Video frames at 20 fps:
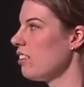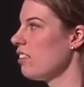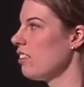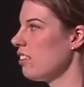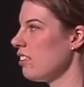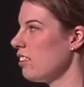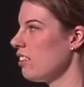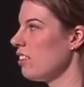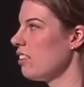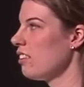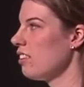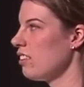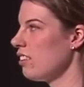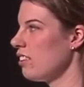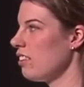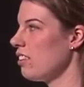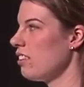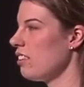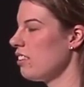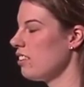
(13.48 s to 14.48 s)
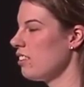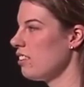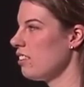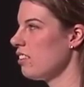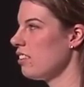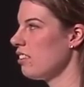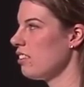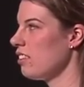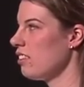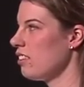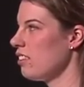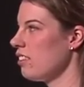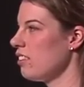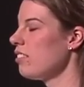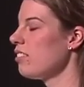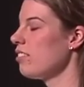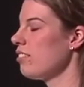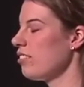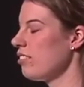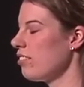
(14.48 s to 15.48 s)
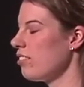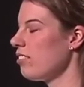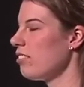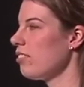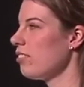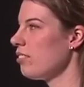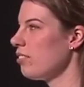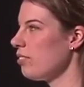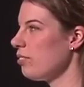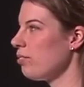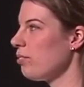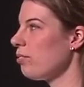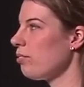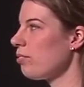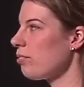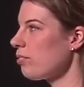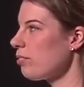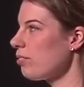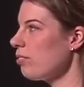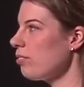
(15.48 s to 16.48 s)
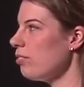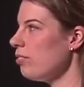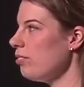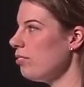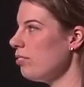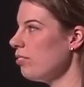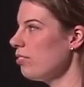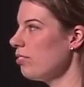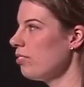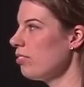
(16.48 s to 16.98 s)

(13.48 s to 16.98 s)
(silent)